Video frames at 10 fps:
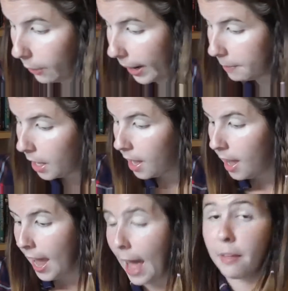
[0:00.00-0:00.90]
anyway,
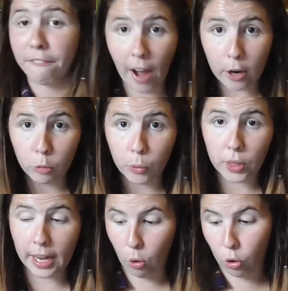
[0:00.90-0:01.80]
and the final
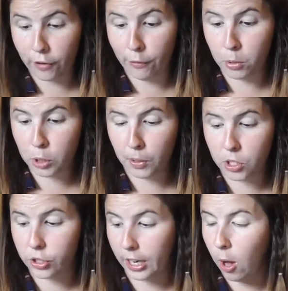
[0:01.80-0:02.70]
book that I ordered from Book
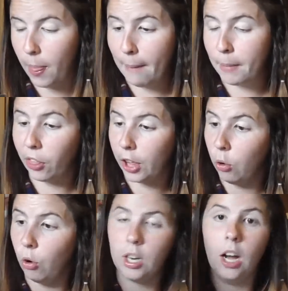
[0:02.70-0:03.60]
Depository on that monthly
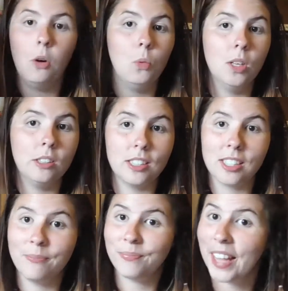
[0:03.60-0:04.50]
order
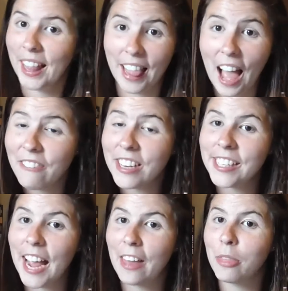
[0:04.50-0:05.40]
was Life
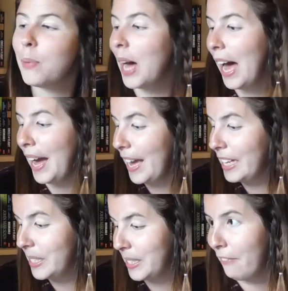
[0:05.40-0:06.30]
and Death
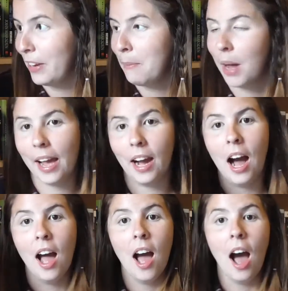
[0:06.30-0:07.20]
by Stephanie
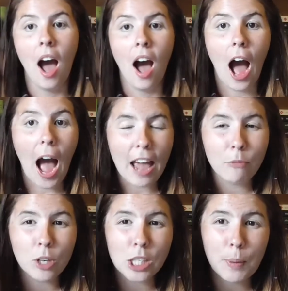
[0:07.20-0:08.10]
Meyer. I
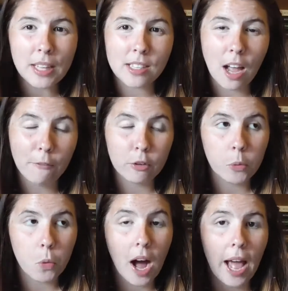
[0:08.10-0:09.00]
have wanted to pick this up for
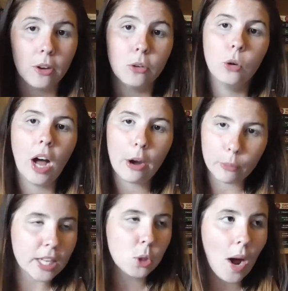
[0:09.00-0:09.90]
a while. I
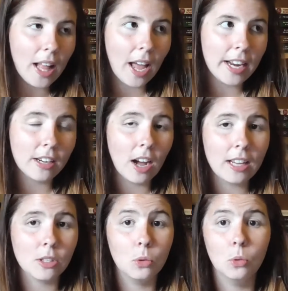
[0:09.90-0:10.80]
read Twilight in
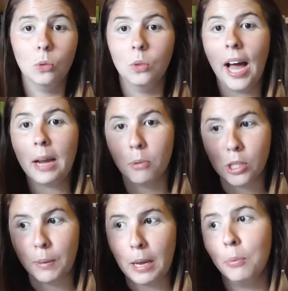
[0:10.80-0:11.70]
high school, like
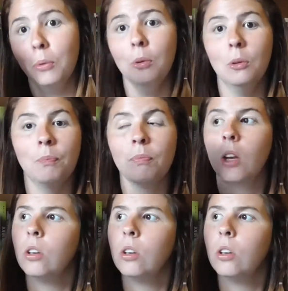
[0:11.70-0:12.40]
most people.